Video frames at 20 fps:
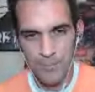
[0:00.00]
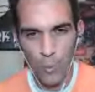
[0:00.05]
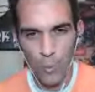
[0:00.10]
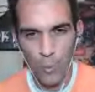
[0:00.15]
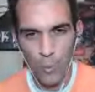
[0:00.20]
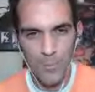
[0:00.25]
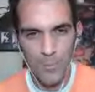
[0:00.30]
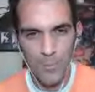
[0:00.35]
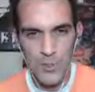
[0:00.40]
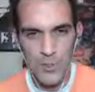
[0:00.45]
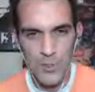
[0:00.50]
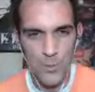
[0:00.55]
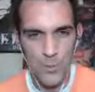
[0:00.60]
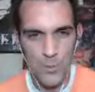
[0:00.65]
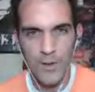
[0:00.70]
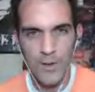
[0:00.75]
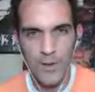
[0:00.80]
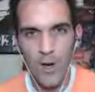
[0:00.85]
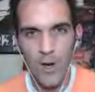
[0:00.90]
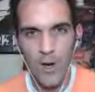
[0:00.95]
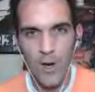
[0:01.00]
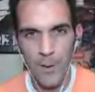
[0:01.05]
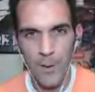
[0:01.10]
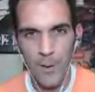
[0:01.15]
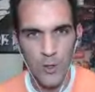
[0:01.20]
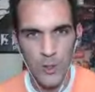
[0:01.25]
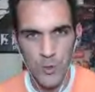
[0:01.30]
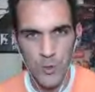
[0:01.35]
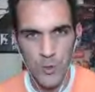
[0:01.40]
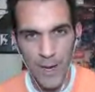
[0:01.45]
Women just want to talk
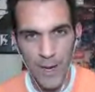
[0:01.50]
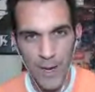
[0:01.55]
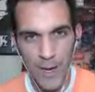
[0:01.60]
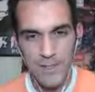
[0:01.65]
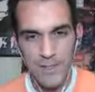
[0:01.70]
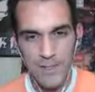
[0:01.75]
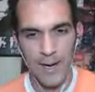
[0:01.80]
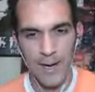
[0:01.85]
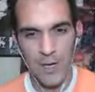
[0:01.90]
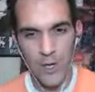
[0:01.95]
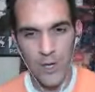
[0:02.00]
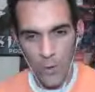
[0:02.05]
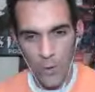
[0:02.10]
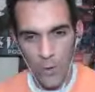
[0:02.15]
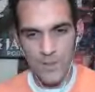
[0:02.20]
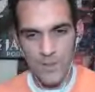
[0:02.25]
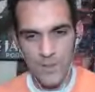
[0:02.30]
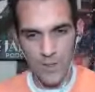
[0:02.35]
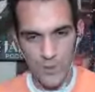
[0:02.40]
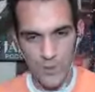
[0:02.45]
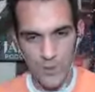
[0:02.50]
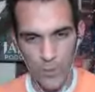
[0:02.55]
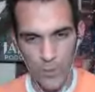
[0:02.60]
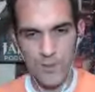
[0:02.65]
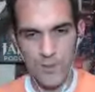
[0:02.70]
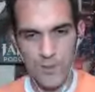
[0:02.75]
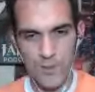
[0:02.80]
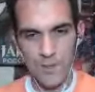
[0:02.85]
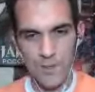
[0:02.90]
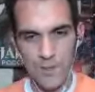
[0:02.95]
about her dress, and I notice there's
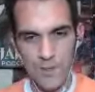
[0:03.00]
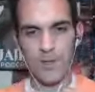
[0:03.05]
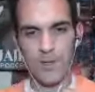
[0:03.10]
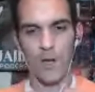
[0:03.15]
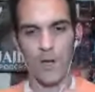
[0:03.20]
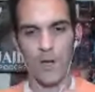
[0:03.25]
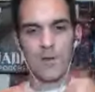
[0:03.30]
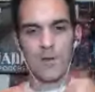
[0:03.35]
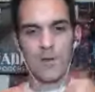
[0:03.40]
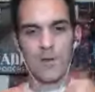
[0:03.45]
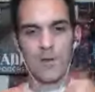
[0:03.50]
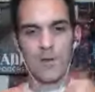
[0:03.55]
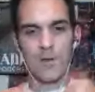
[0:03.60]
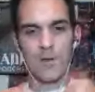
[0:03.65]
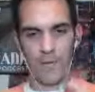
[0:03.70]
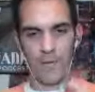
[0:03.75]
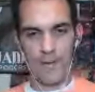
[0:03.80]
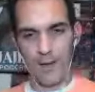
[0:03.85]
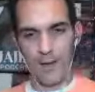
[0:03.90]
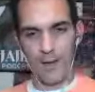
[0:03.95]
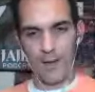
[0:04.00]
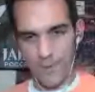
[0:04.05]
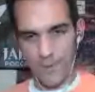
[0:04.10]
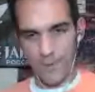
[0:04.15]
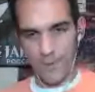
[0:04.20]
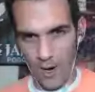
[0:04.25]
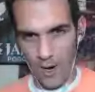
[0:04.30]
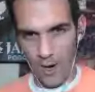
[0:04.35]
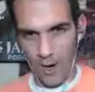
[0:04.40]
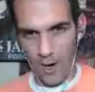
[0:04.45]
always a discussion about that
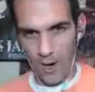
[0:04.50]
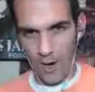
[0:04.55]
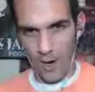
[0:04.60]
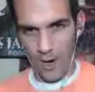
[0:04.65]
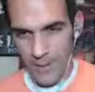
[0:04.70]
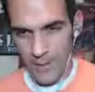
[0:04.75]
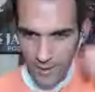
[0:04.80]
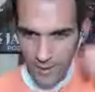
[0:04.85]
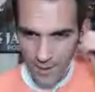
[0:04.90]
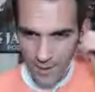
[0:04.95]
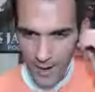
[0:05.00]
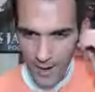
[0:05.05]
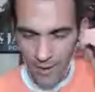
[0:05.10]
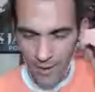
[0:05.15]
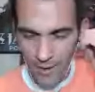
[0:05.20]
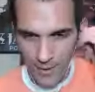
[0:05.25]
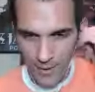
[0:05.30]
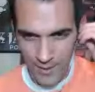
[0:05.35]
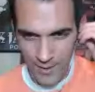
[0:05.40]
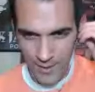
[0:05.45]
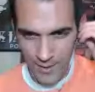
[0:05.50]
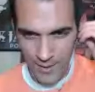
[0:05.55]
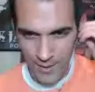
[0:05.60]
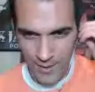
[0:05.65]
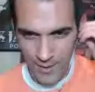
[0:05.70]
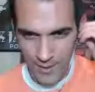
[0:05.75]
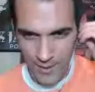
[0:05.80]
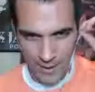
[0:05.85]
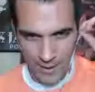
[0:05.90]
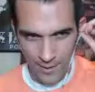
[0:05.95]
top part being cut out. And as a
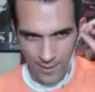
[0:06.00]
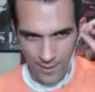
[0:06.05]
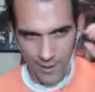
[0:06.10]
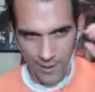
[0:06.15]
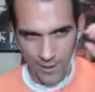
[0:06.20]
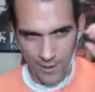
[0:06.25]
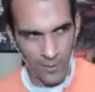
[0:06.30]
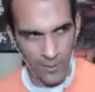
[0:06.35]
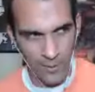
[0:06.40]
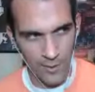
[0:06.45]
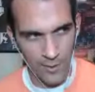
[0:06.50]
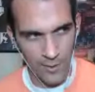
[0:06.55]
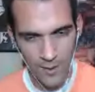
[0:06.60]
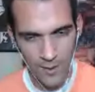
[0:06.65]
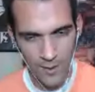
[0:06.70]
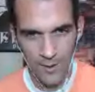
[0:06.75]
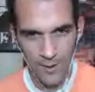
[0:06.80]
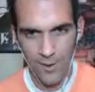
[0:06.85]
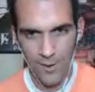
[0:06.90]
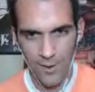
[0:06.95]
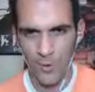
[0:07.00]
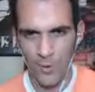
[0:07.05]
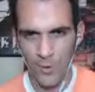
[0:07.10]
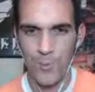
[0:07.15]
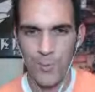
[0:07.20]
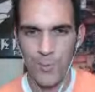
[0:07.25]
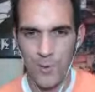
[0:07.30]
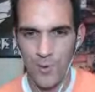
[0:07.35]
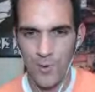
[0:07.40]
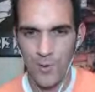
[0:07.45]
man, I go, all right, well,
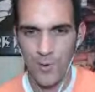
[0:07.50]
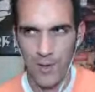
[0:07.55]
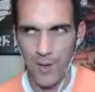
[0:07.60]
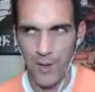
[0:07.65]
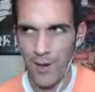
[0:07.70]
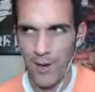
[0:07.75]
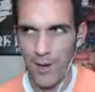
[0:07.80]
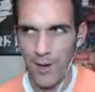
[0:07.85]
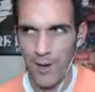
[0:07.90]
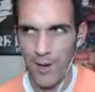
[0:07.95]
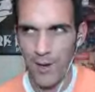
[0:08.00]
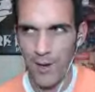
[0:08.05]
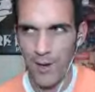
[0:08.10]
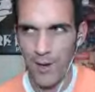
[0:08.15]
who cares?